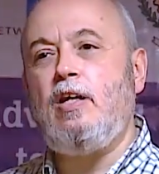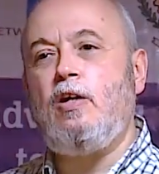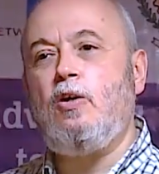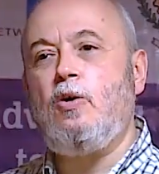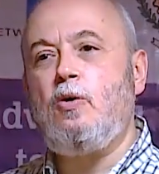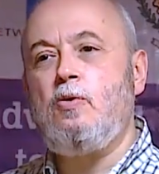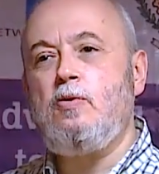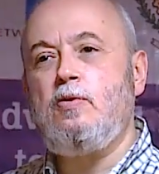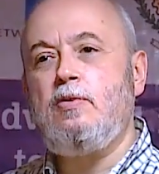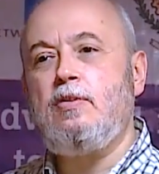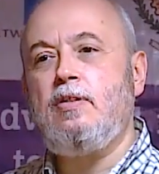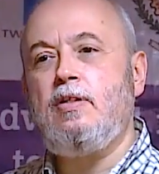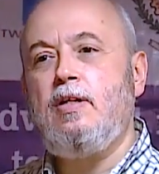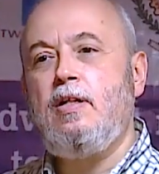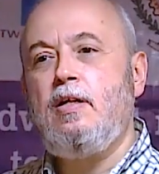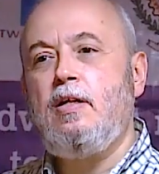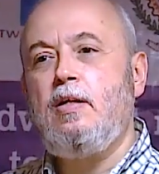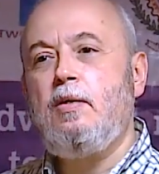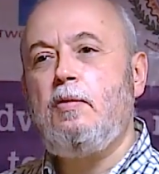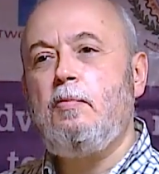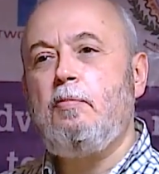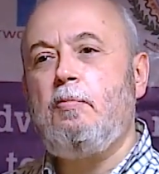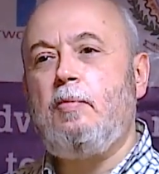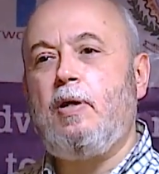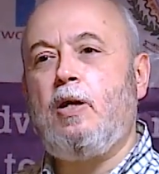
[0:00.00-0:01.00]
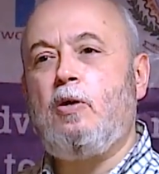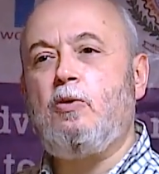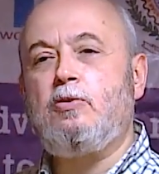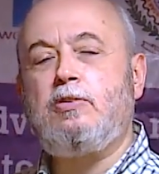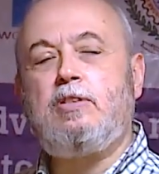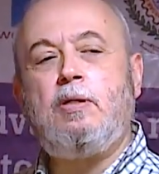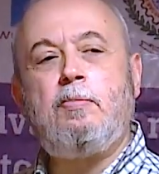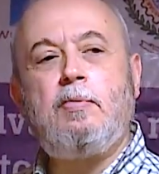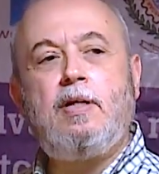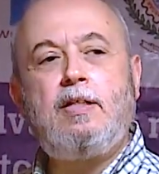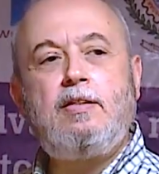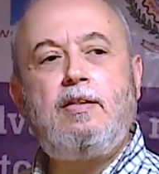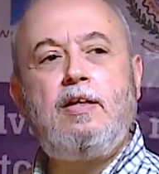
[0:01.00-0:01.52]
low because
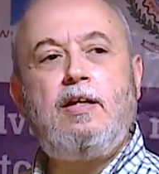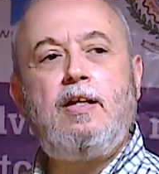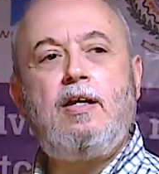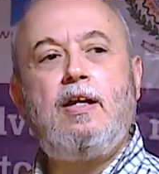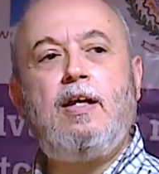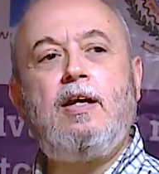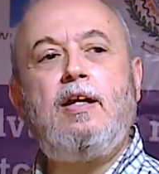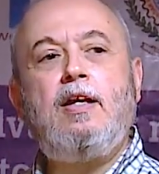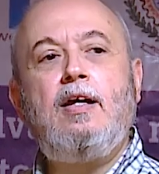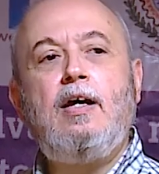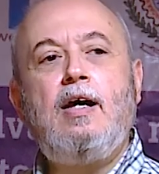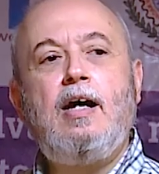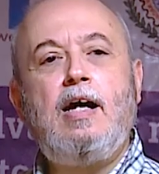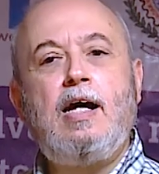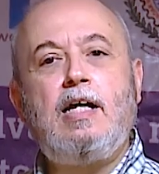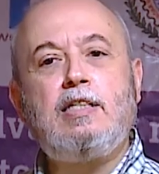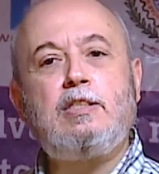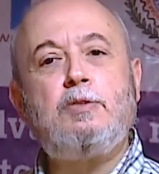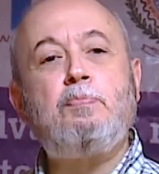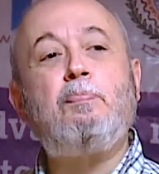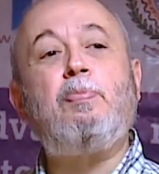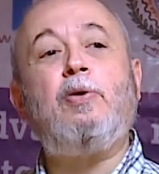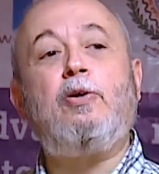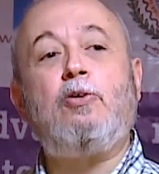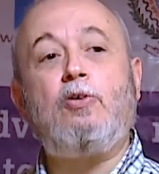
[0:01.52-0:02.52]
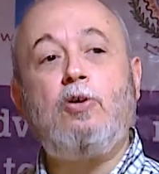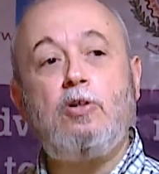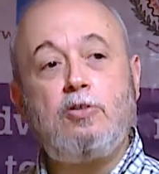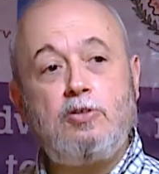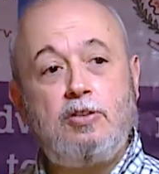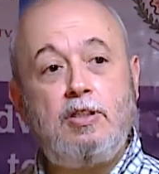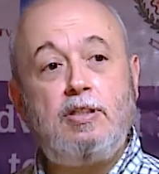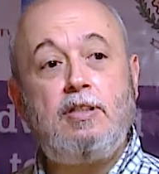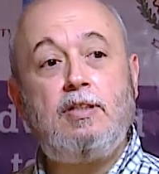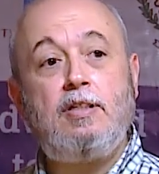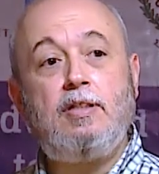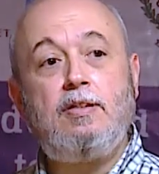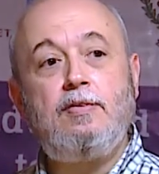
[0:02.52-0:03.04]
the material has
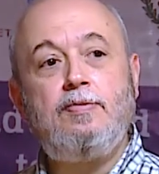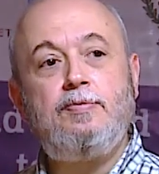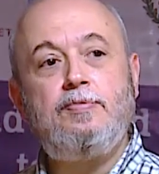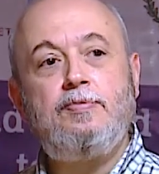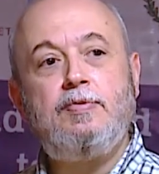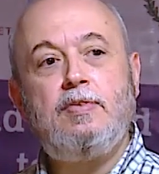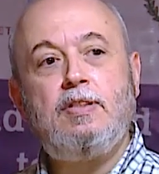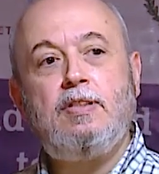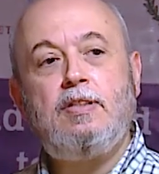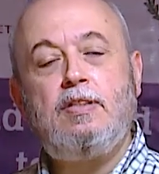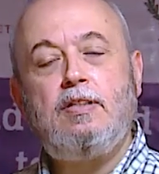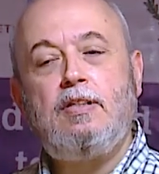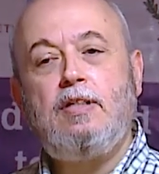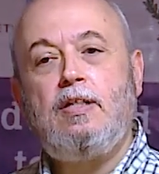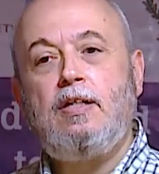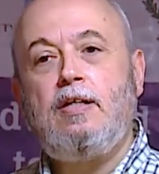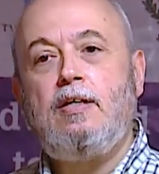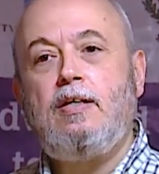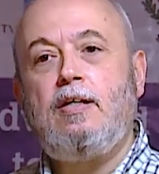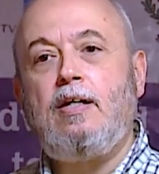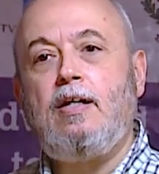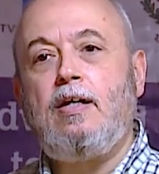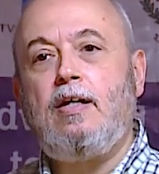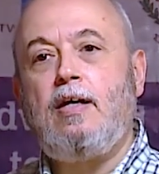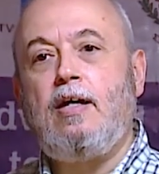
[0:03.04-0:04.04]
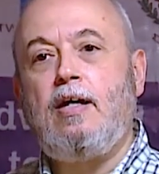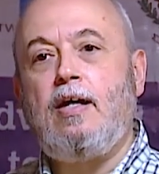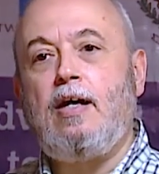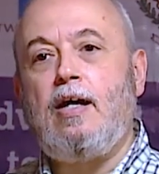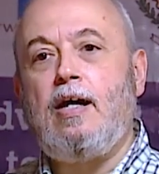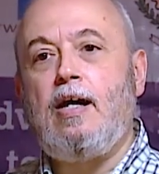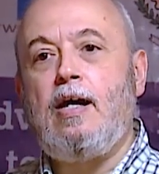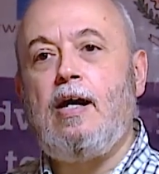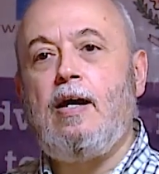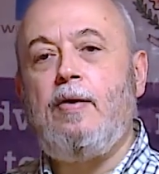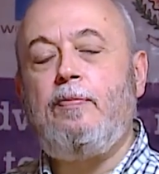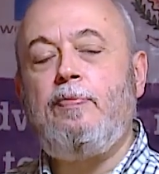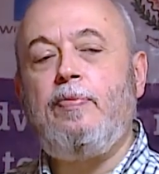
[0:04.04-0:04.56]
porosity.
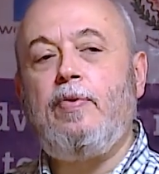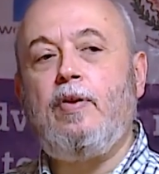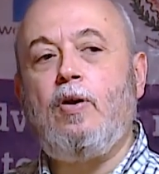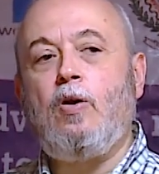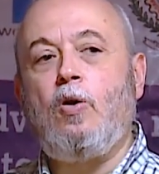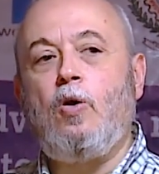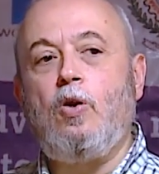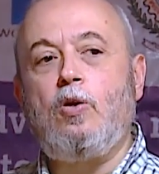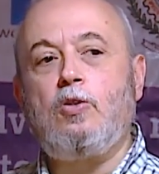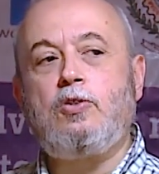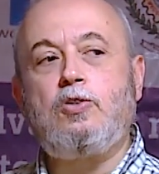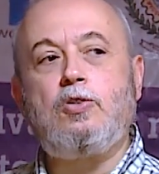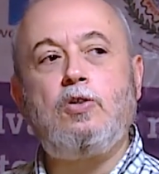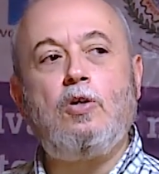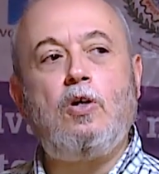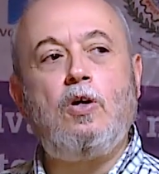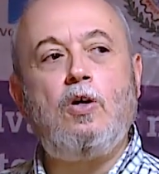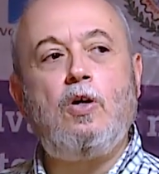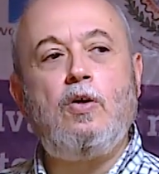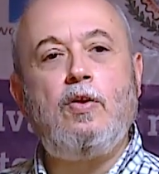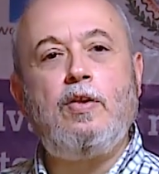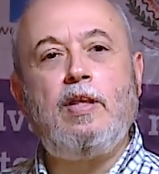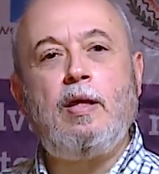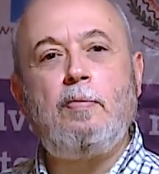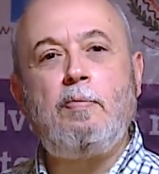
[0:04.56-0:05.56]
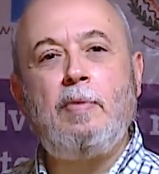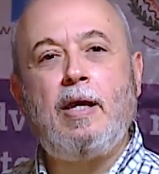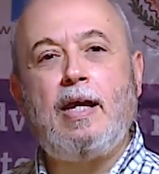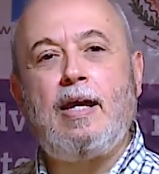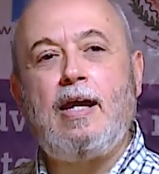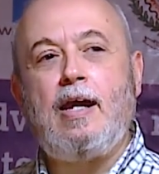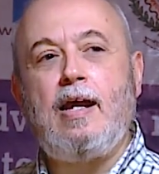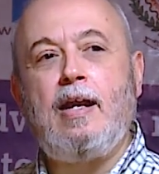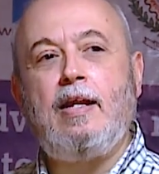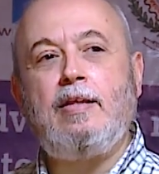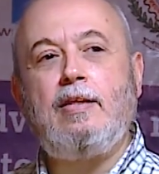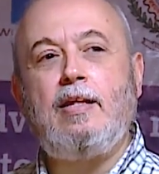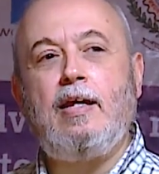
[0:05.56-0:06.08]
Also the
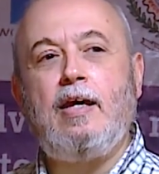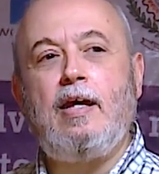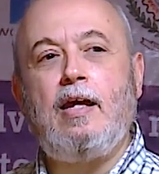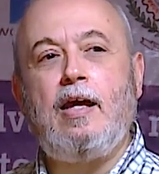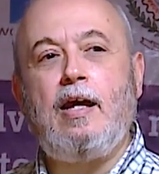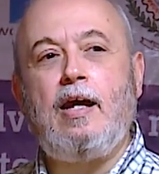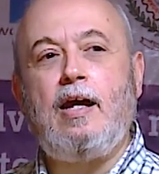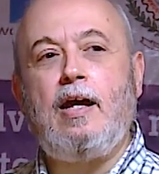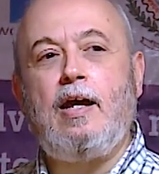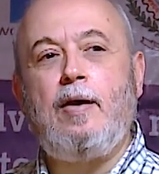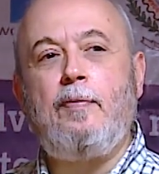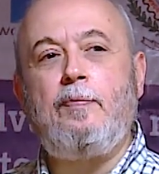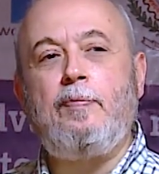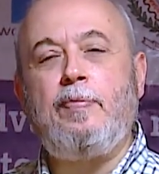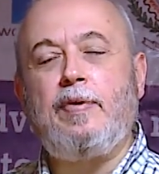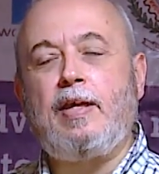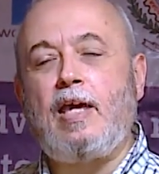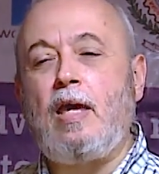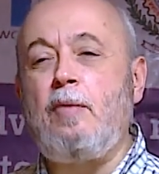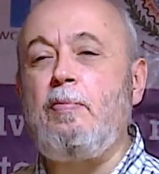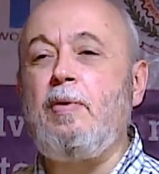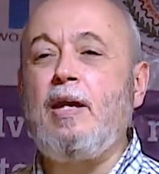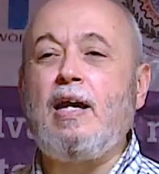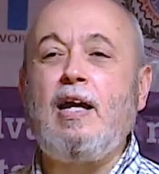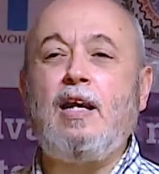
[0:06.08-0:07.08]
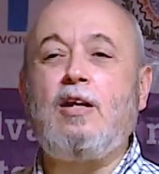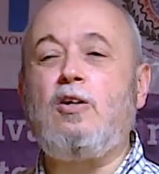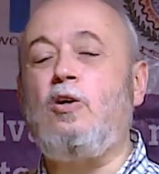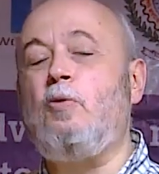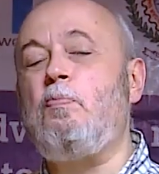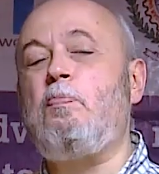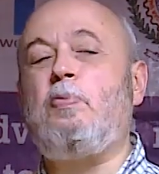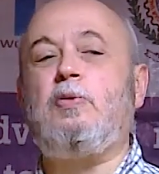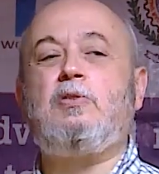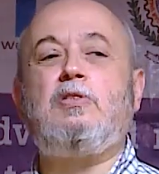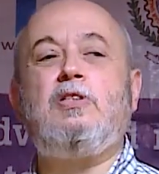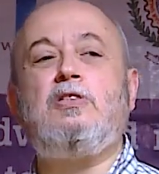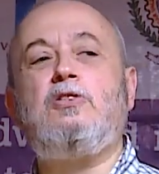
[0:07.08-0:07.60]
chemical
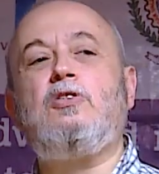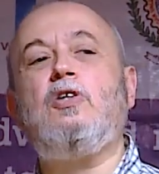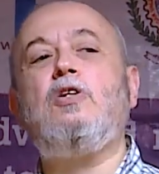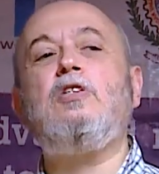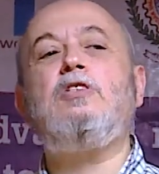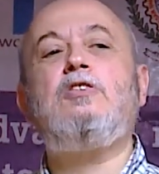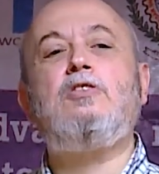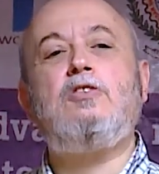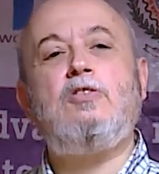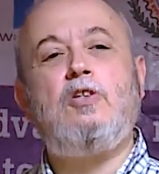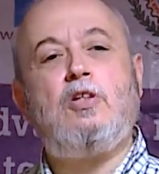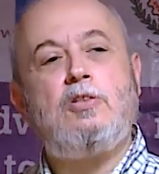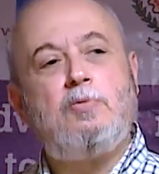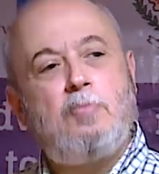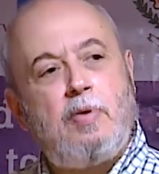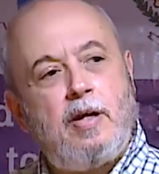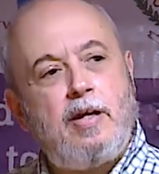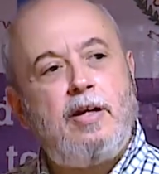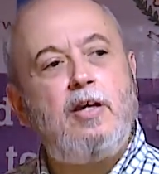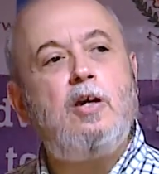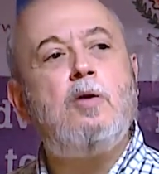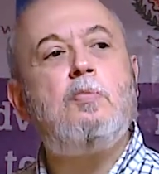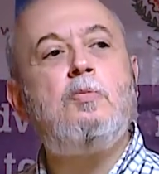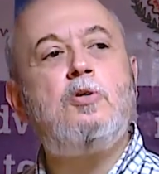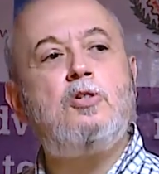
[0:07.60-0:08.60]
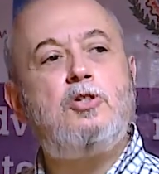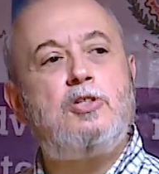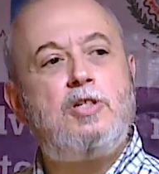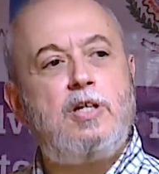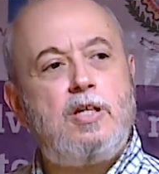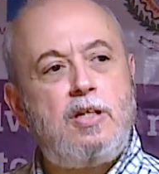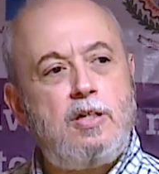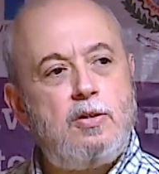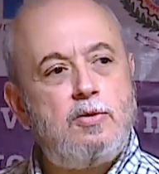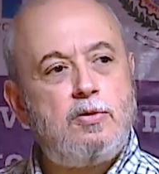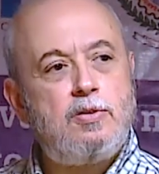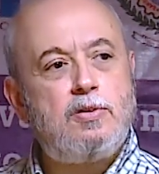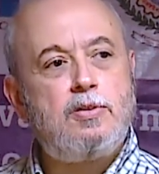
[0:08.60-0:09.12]
composition is not very
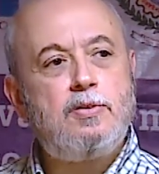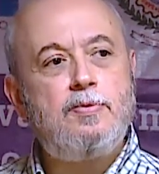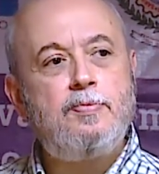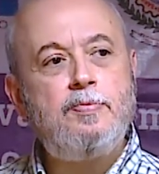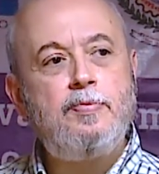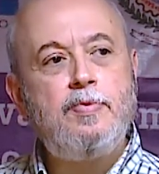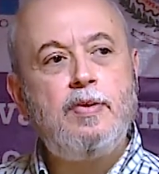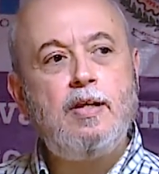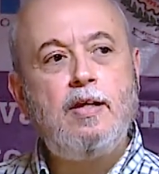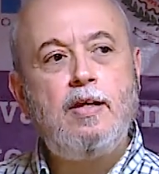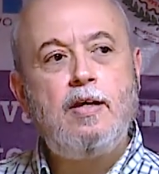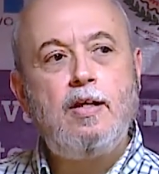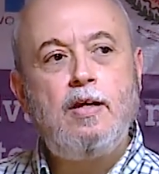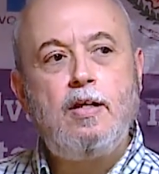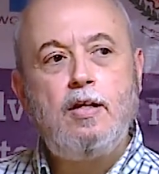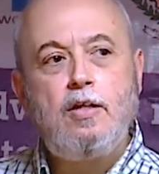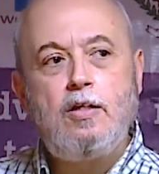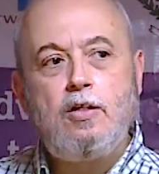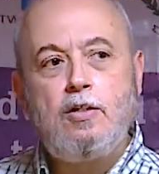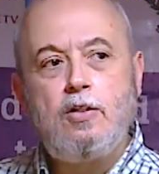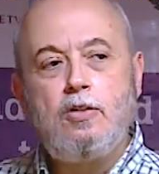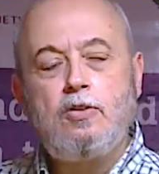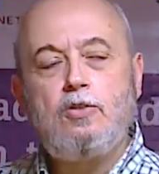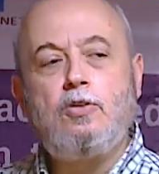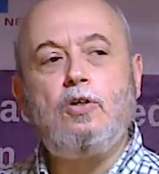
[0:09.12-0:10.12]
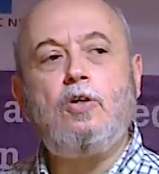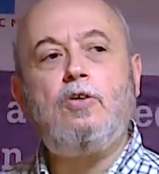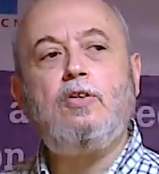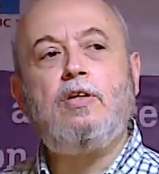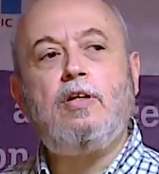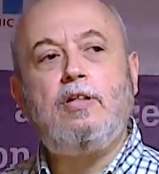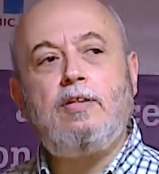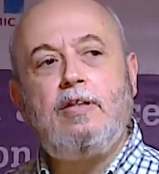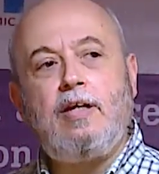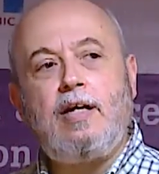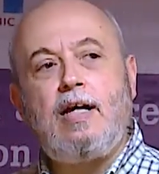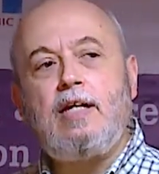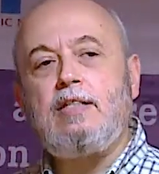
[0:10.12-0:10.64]
homogeneous. So
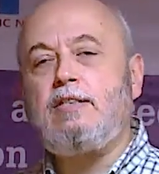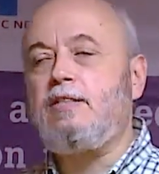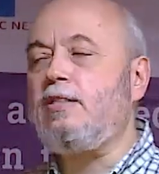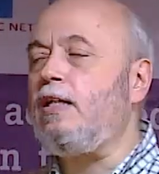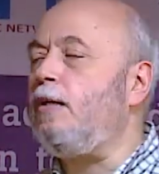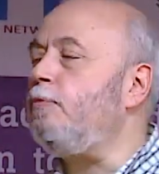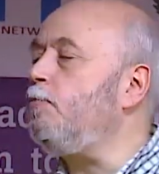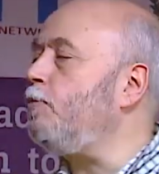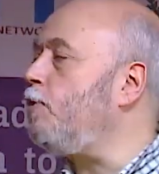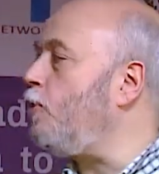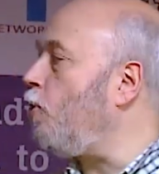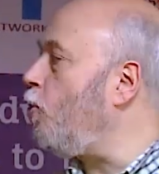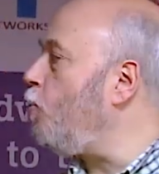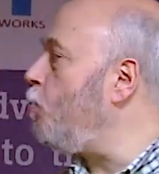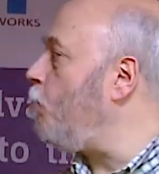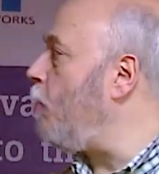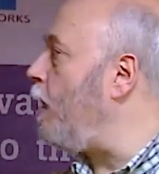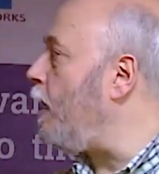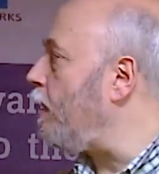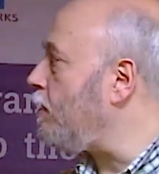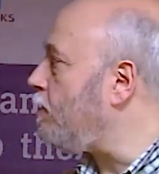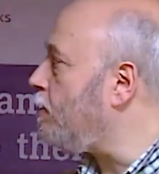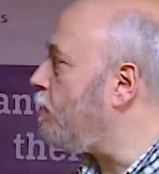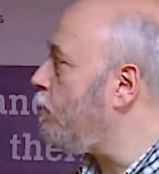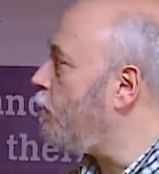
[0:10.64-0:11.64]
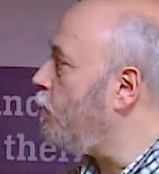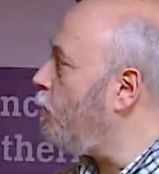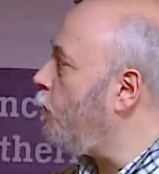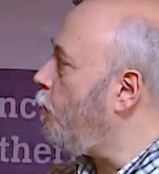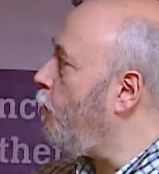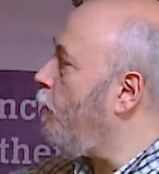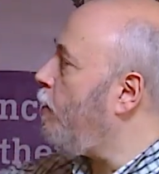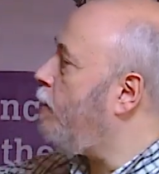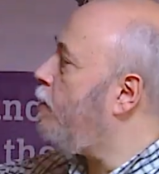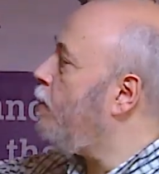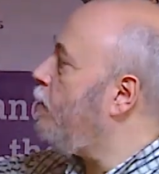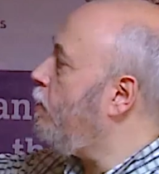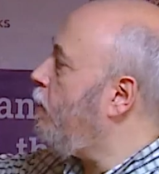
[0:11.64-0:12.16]
there are some drawbacks
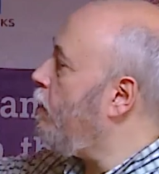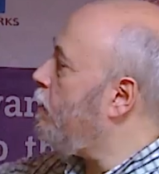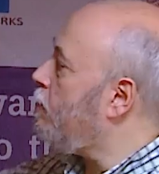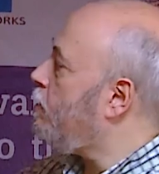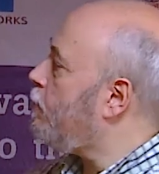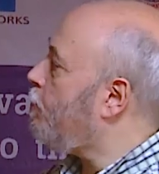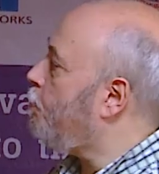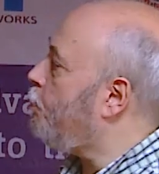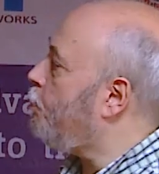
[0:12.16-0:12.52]
with these